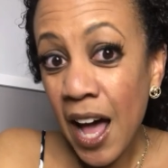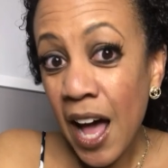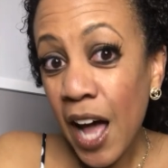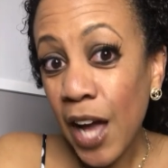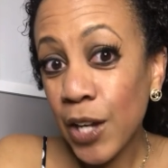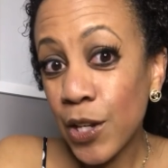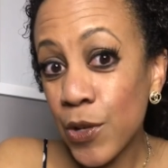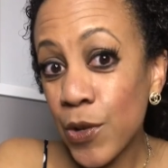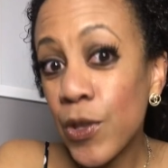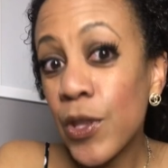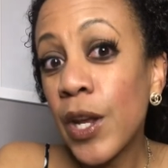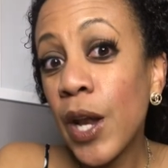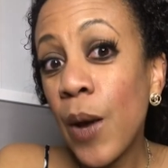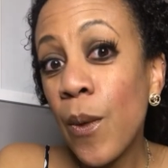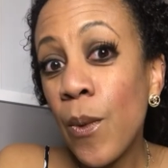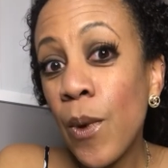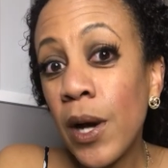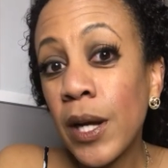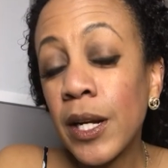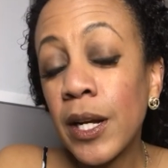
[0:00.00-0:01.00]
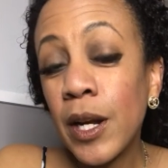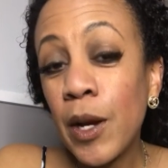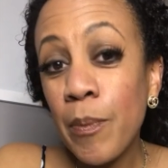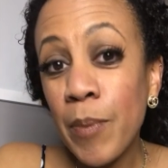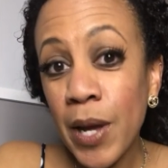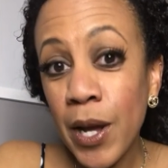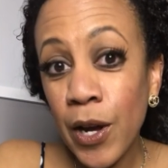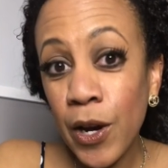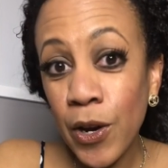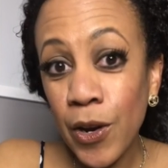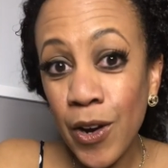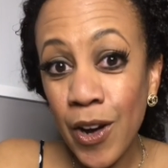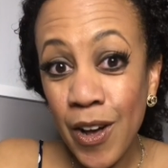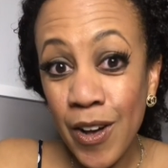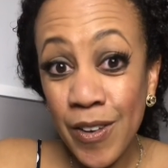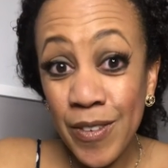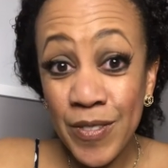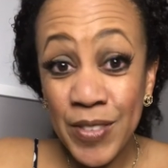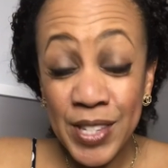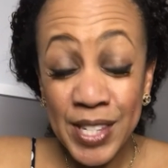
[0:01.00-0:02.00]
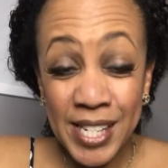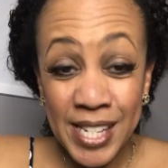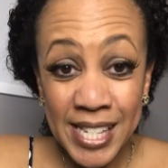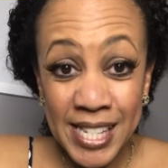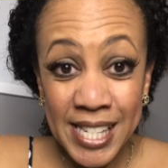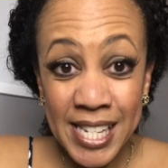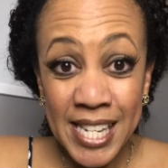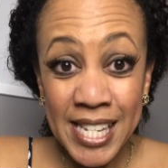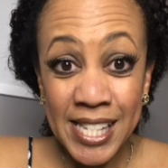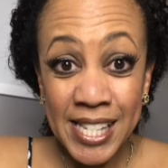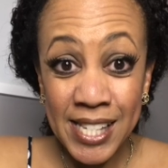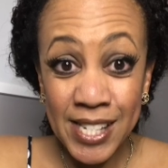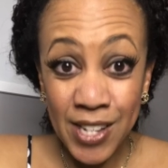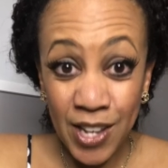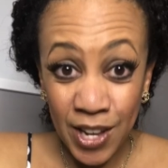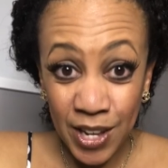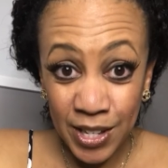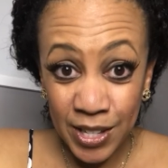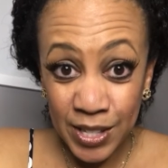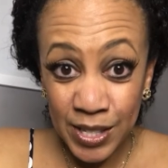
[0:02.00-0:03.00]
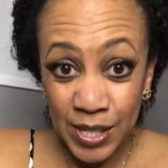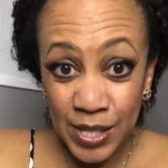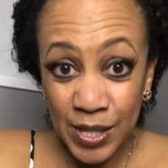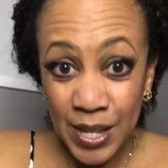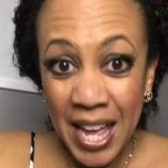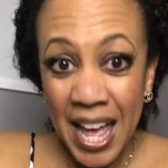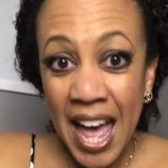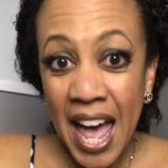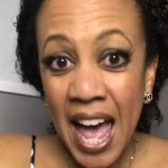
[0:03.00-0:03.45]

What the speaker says: I knew that I wanted a pair of CC studs,